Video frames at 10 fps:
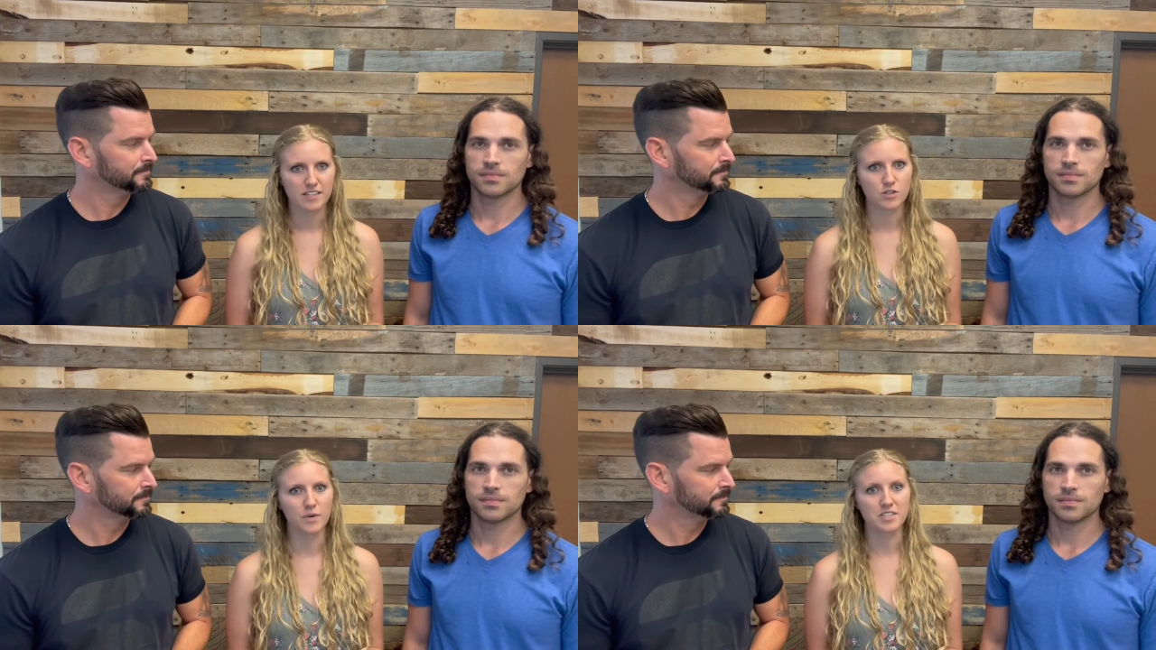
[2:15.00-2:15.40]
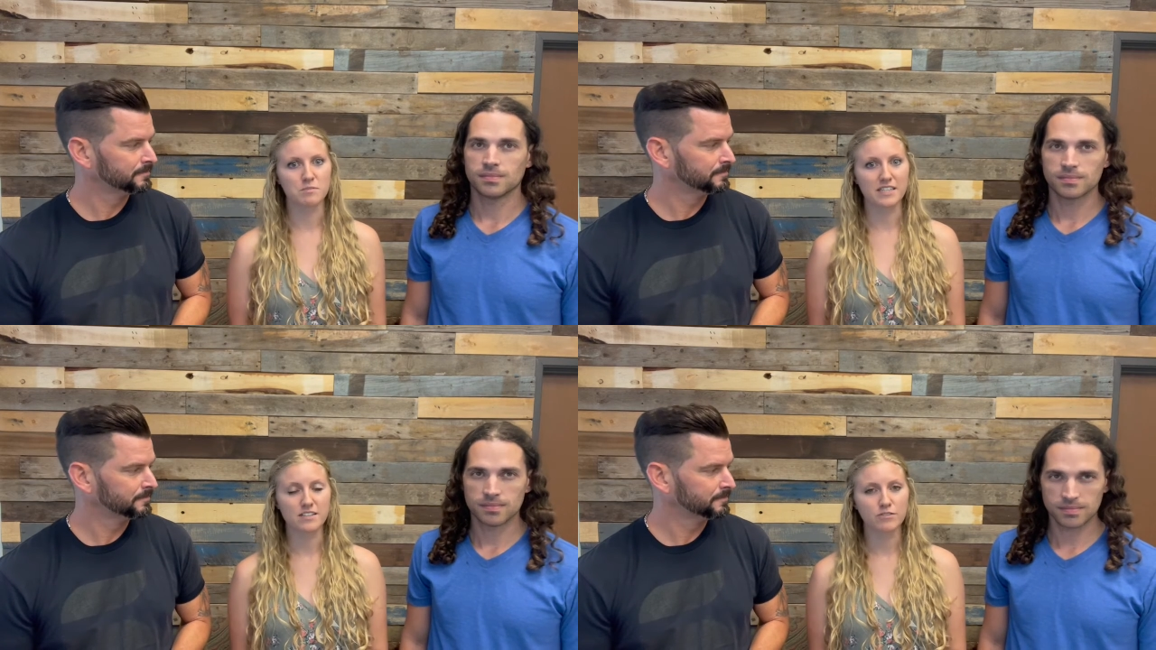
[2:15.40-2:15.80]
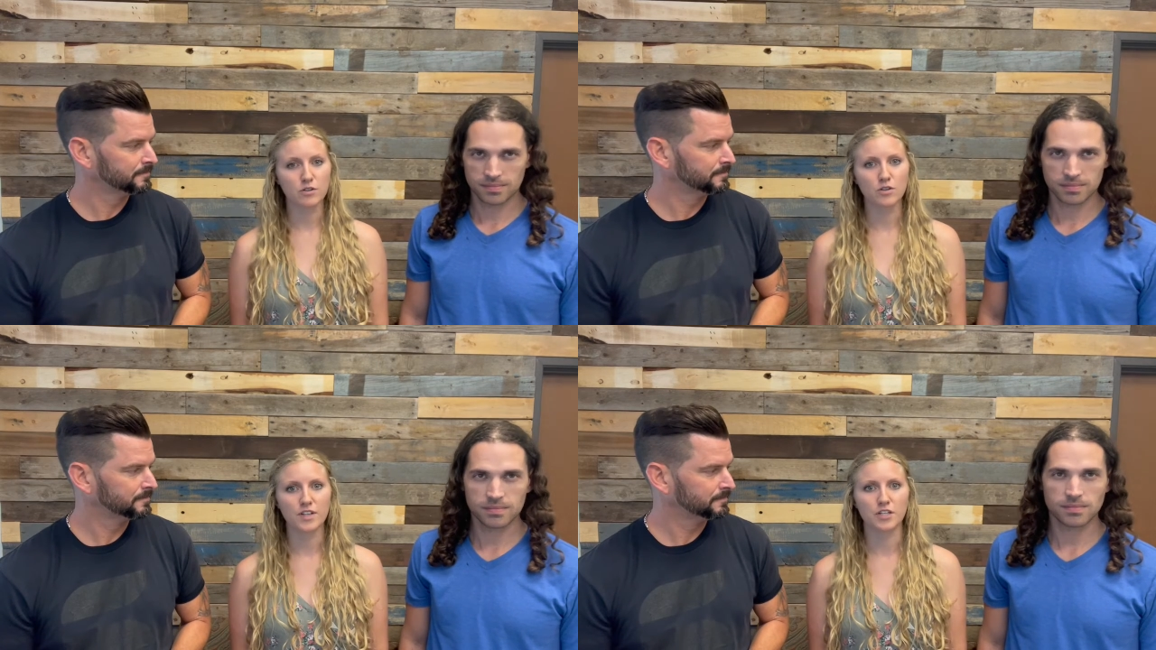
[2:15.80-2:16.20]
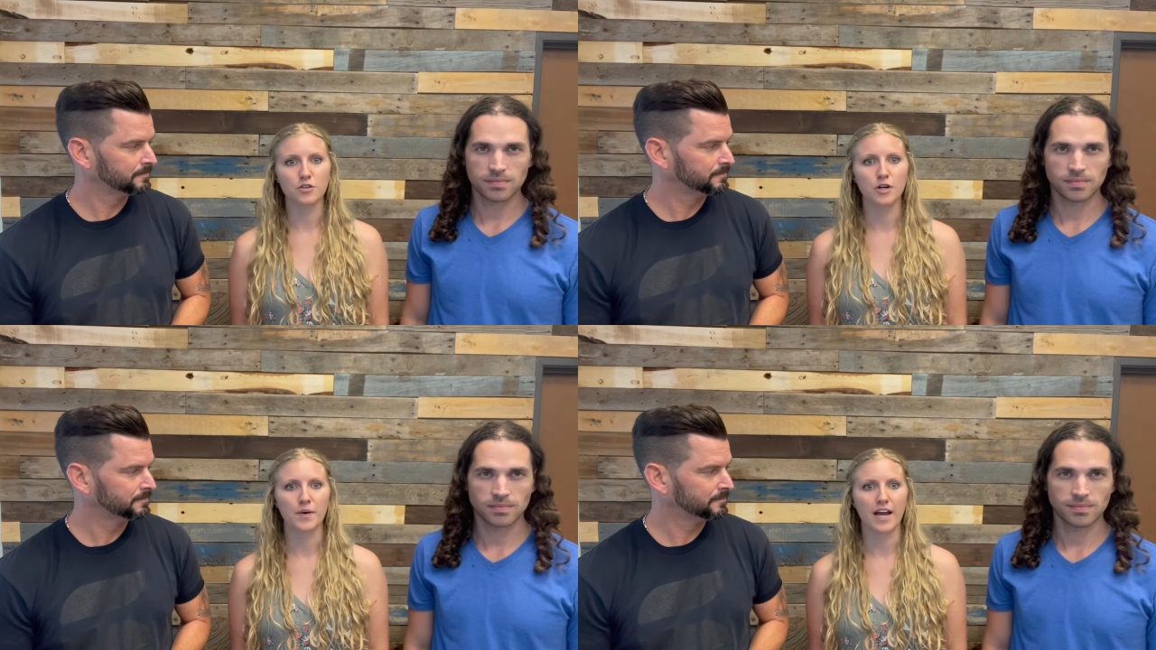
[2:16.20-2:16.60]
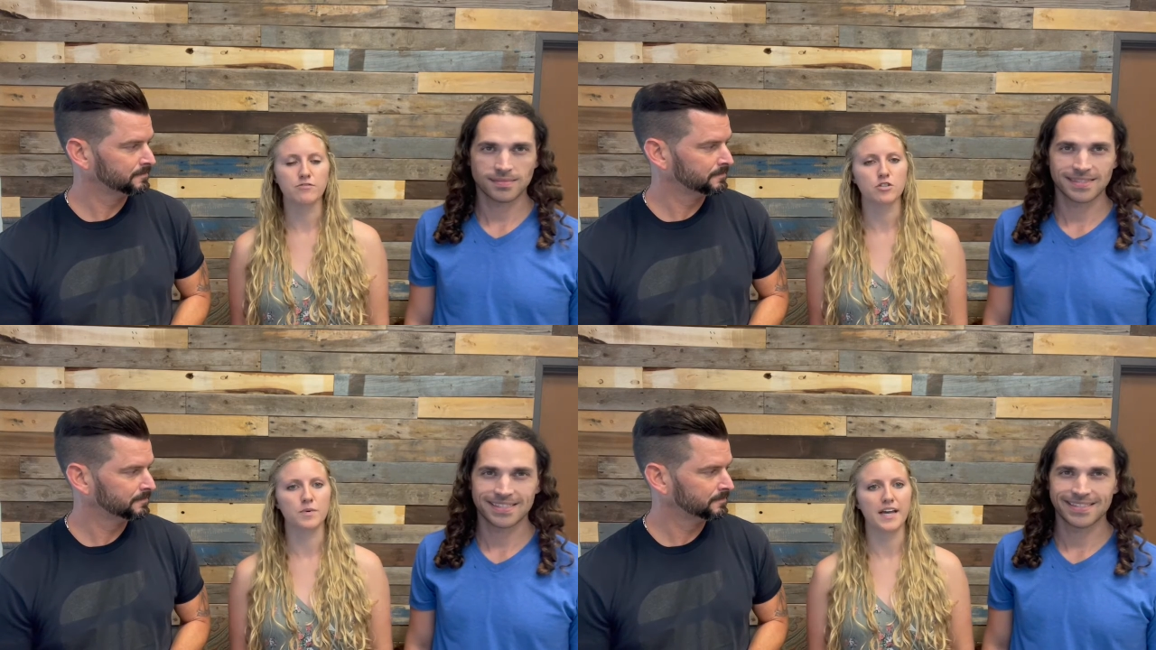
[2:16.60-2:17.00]
Speaker 1: is going to be difficult, and you don't
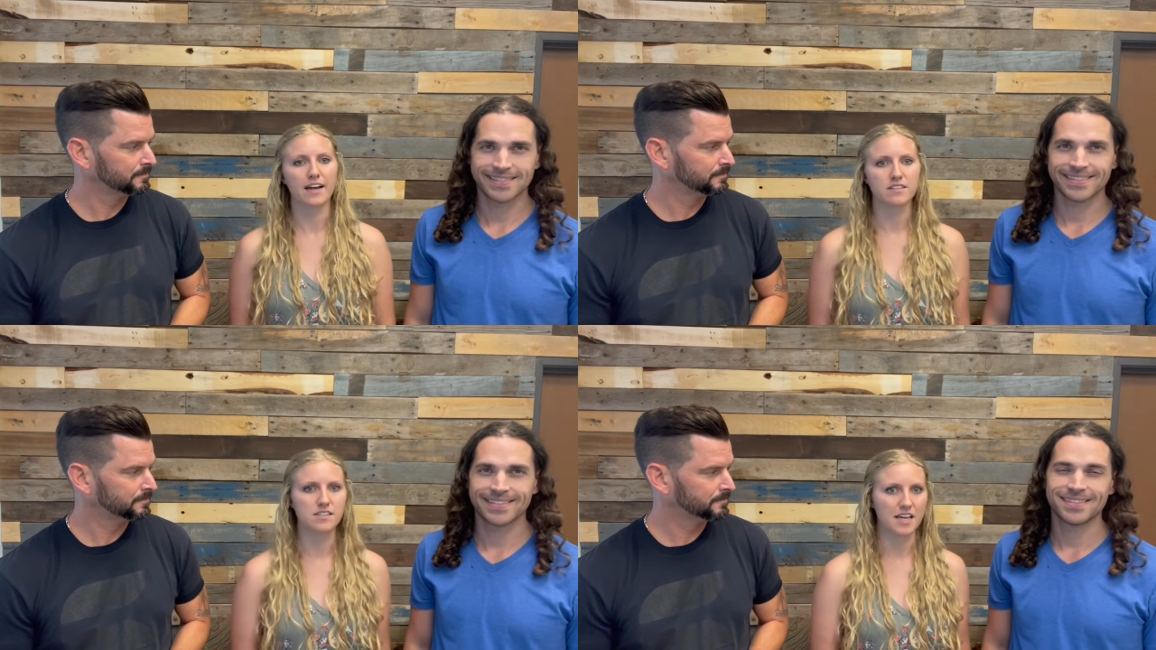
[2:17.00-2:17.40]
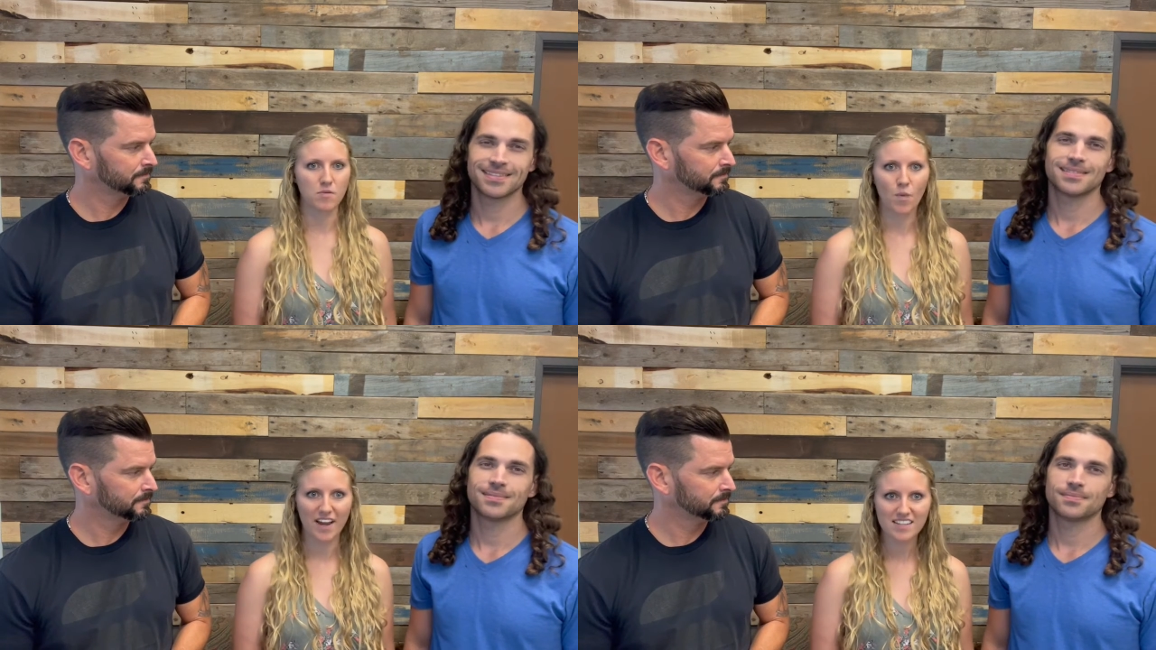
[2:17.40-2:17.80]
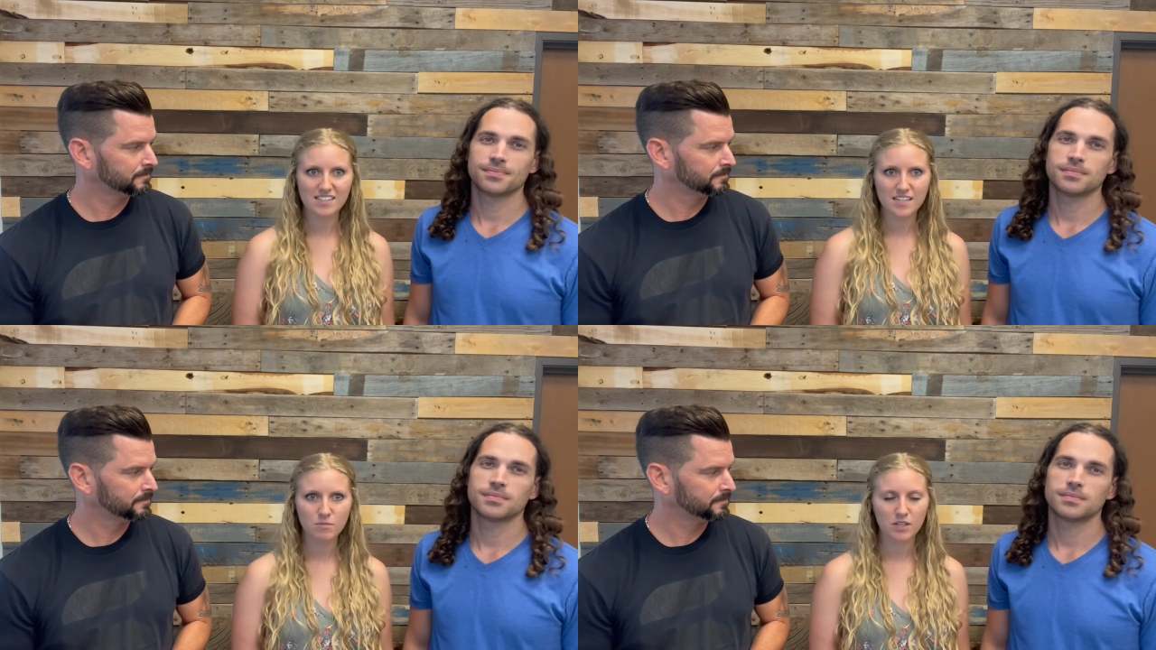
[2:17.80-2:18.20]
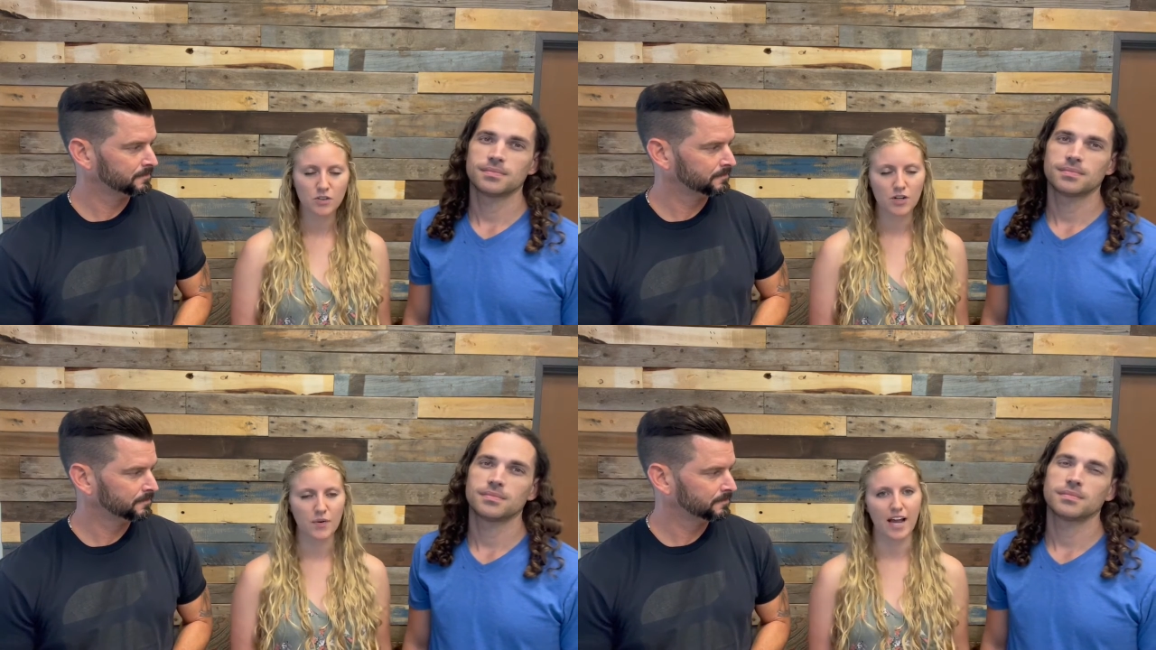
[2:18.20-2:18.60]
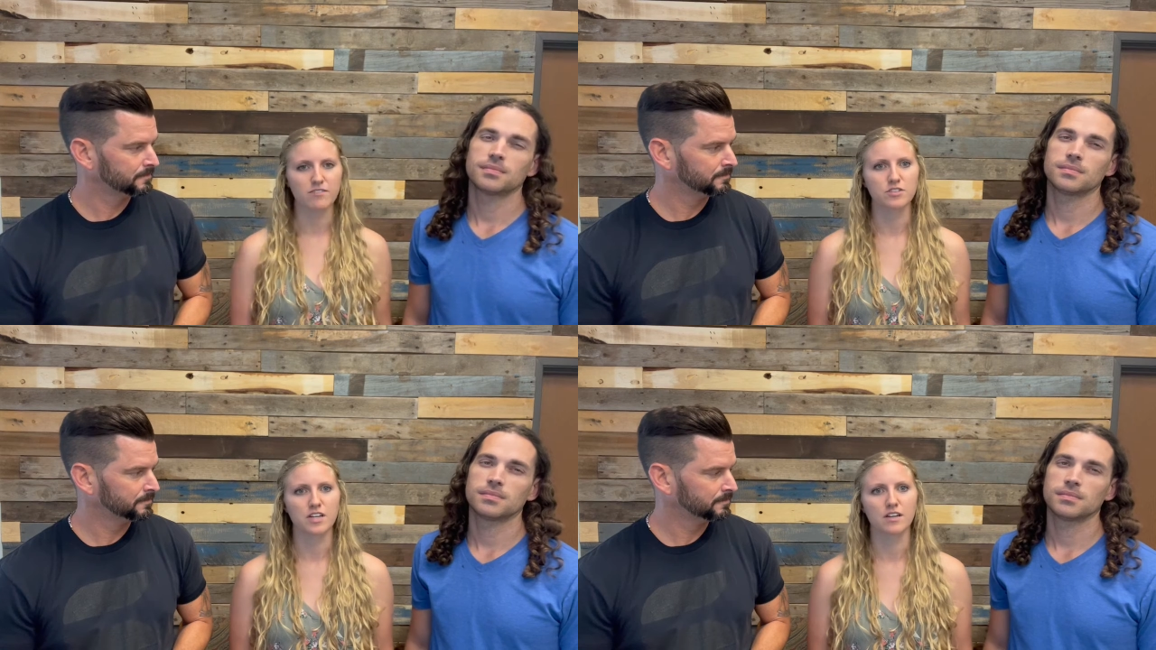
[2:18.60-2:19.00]
have to react the same way as them, and you don't
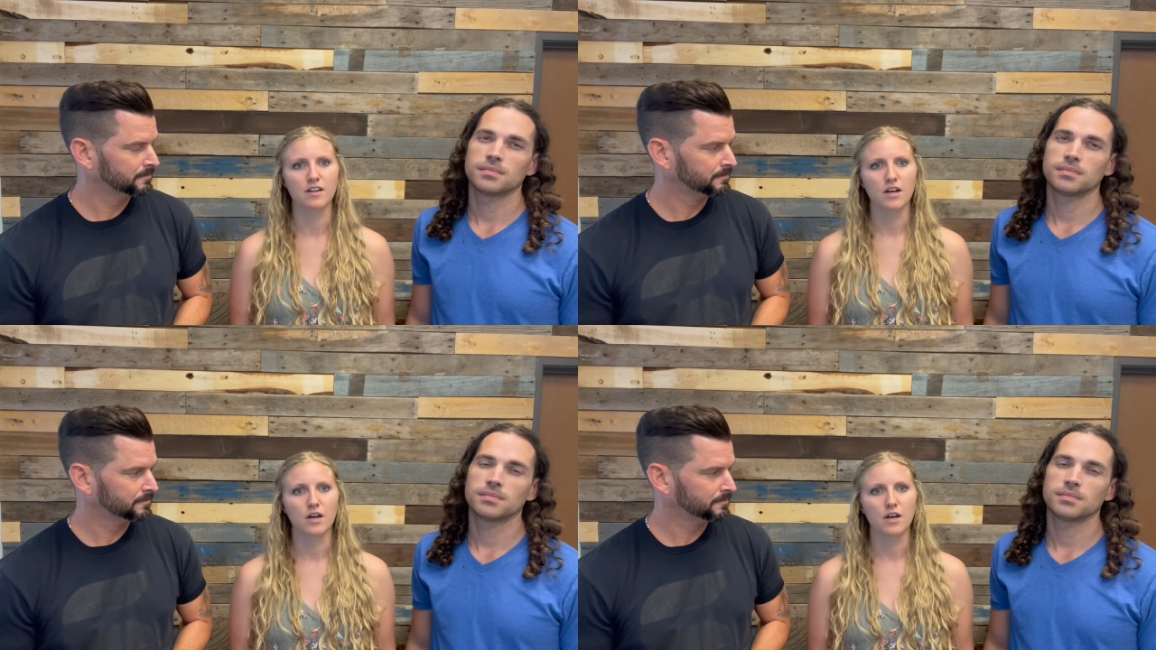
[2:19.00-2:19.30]
have to